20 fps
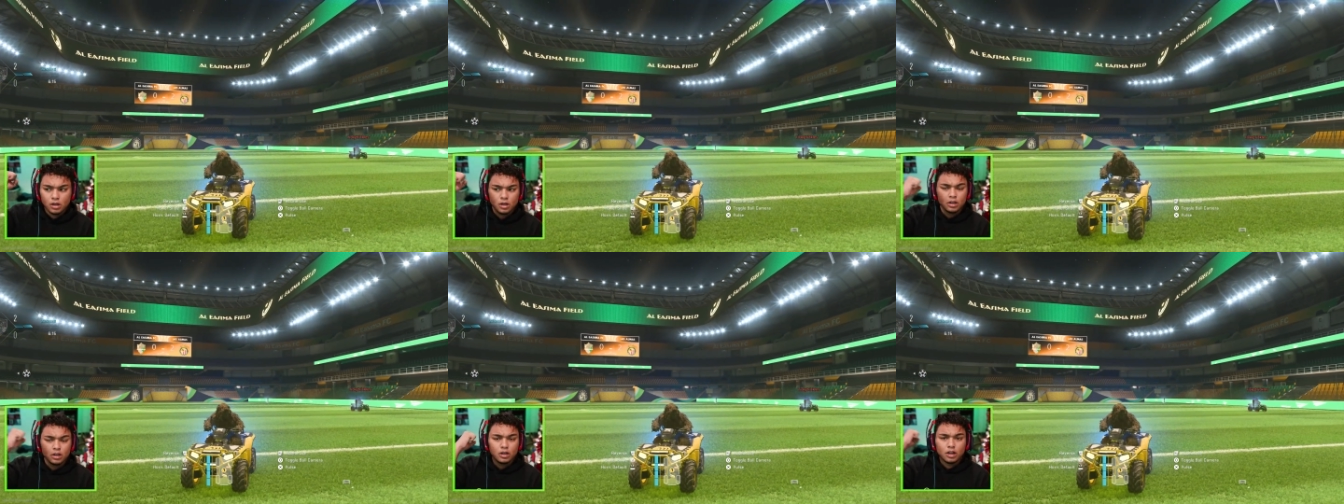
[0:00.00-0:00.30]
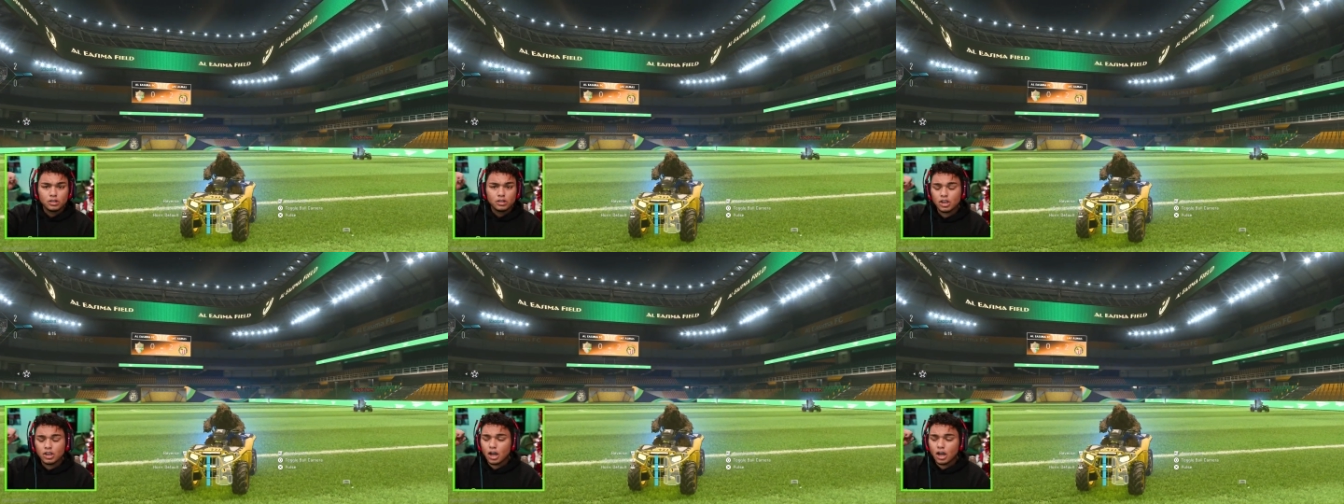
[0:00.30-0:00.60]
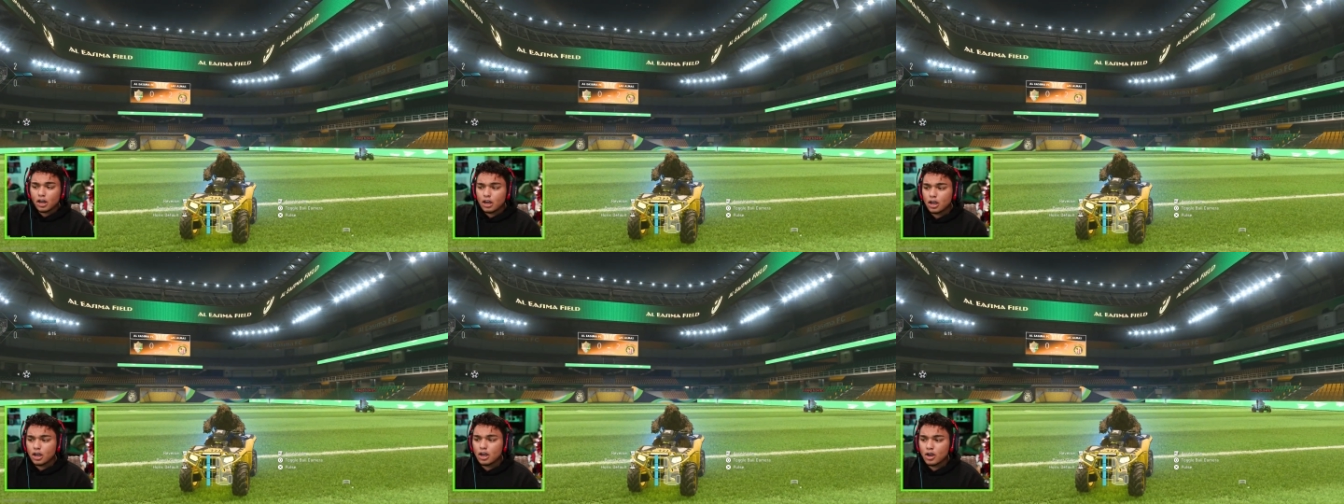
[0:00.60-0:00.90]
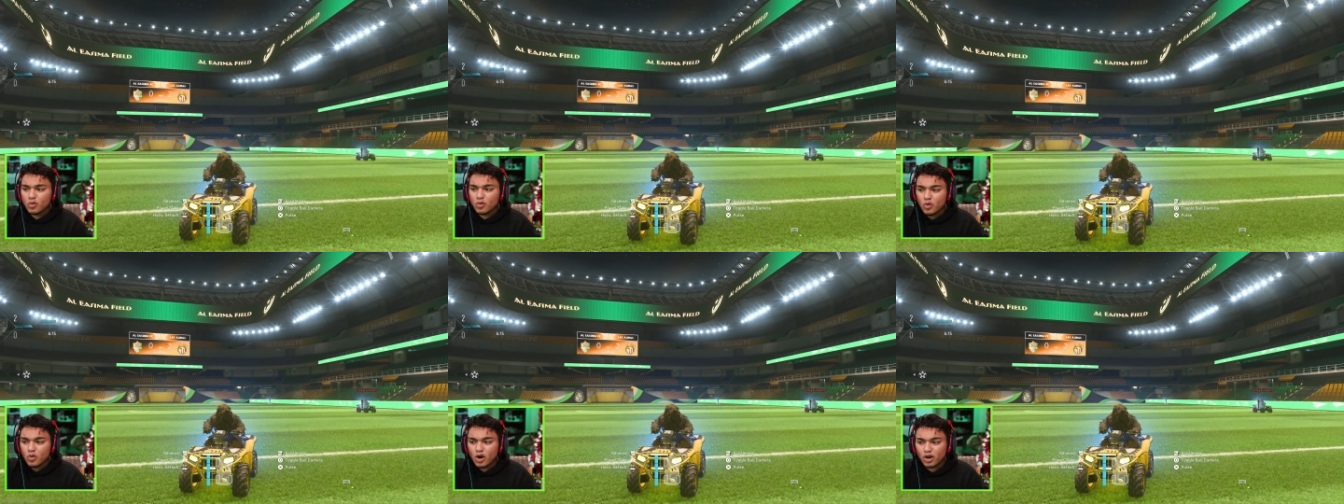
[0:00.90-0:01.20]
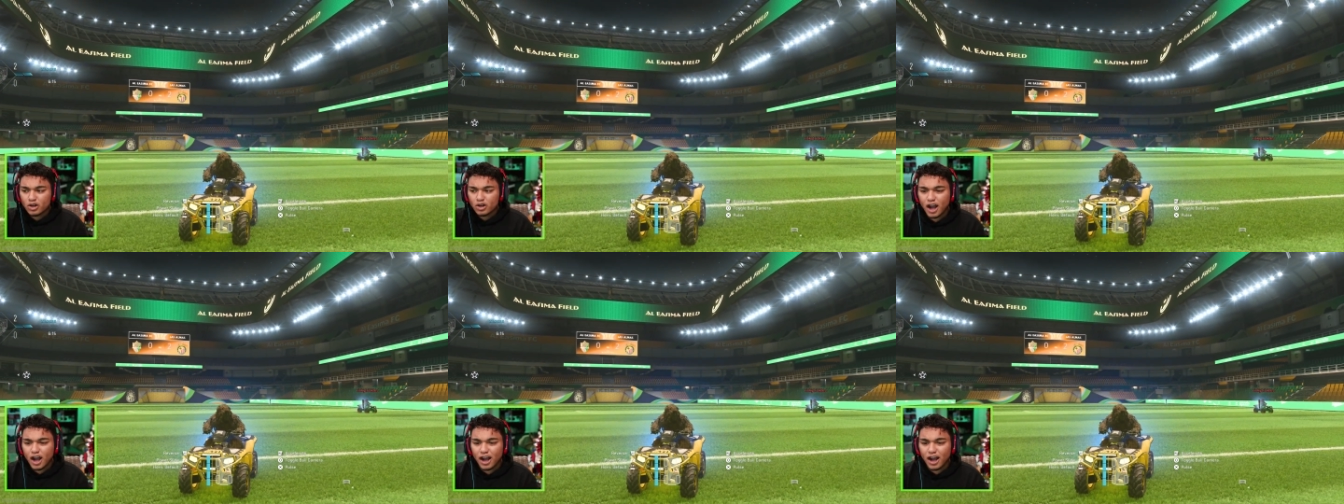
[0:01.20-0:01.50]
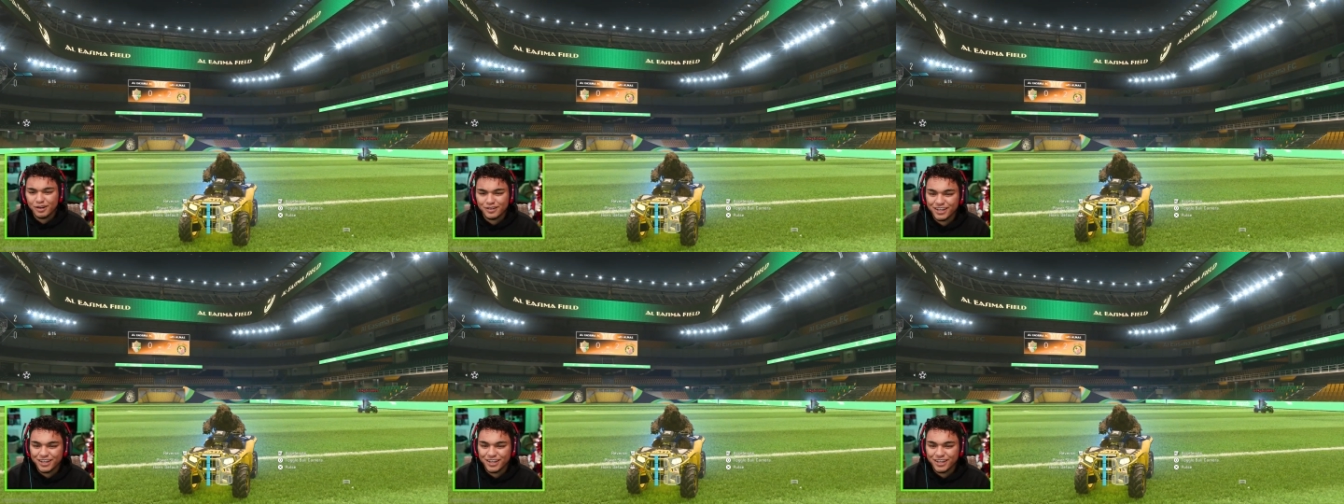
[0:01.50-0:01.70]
It's gonna World Cup!